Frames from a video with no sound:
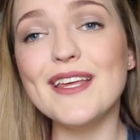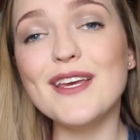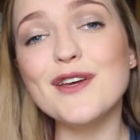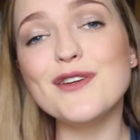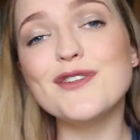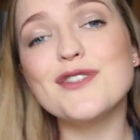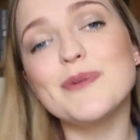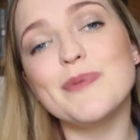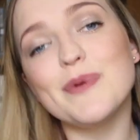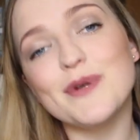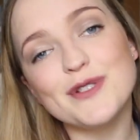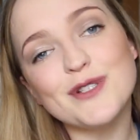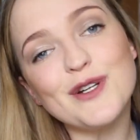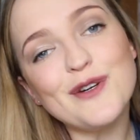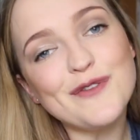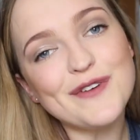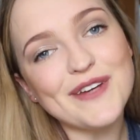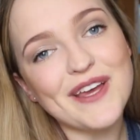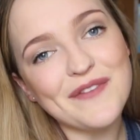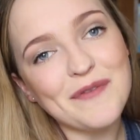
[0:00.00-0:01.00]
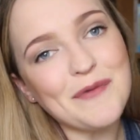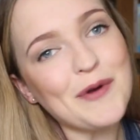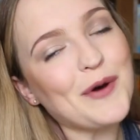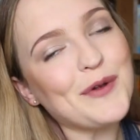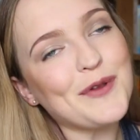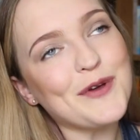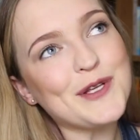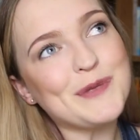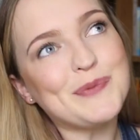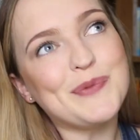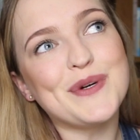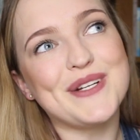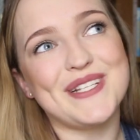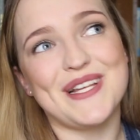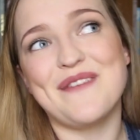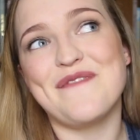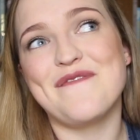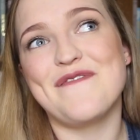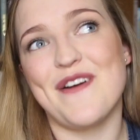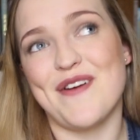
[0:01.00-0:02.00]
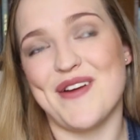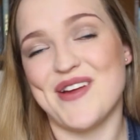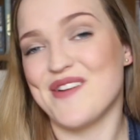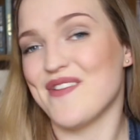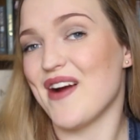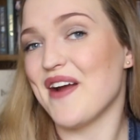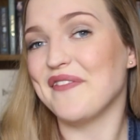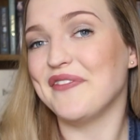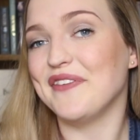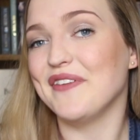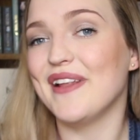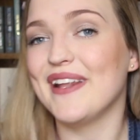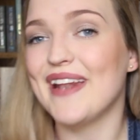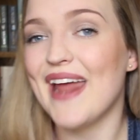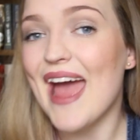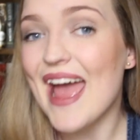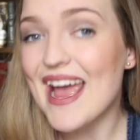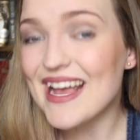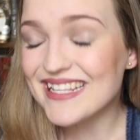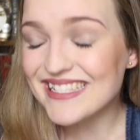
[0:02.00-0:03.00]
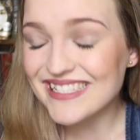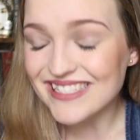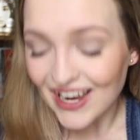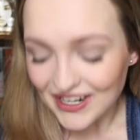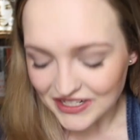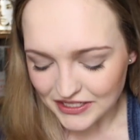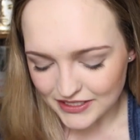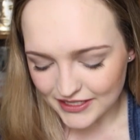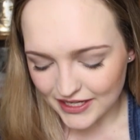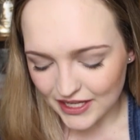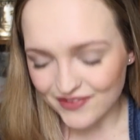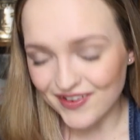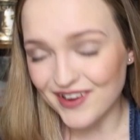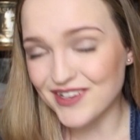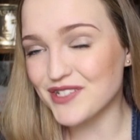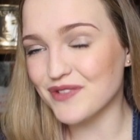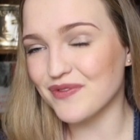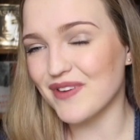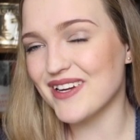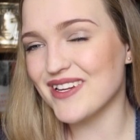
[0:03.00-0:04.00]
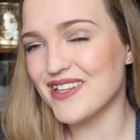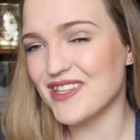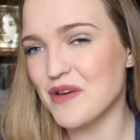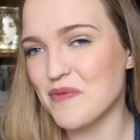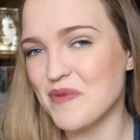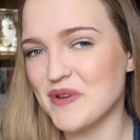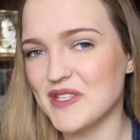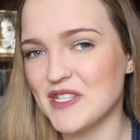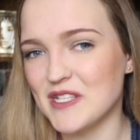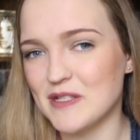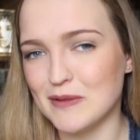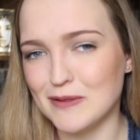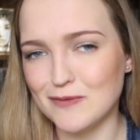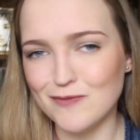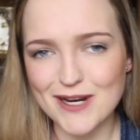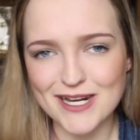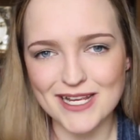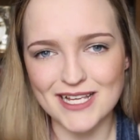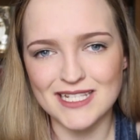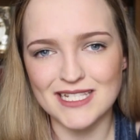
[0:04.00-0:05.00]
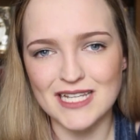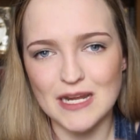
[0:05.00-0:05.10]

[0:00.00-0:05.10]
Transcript: thank you to the bookstore for giving me all those books. I'm very grateful and excited to get around to reading them when this reading